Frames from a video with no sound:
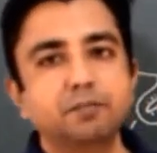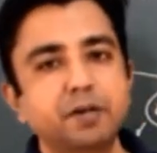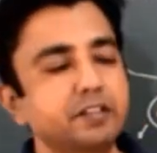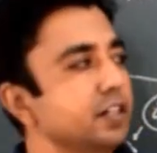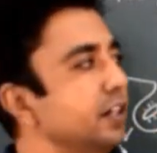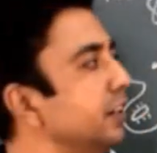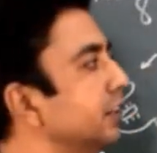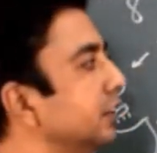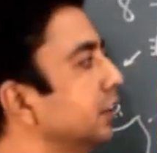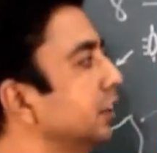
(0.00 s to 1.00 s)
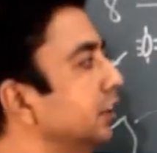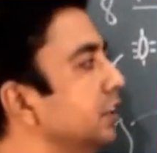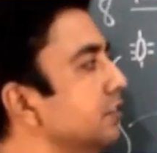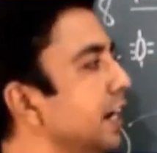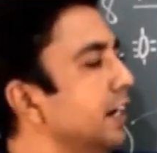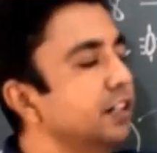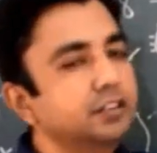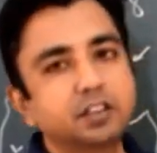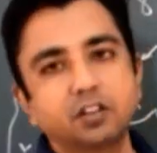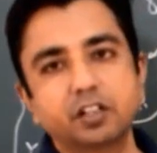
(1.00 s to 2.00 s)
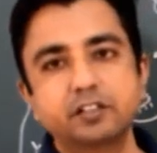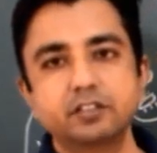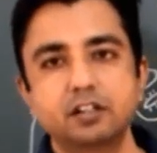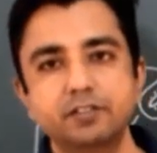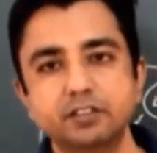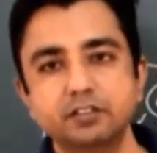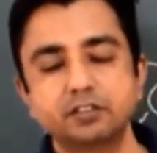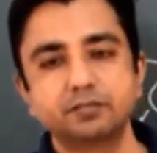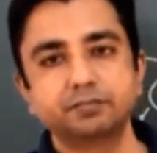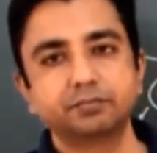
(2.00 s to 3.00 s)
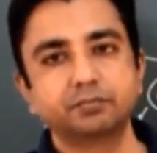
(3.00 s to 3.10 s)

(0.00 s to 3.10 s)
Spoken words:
present this antigen on its surface.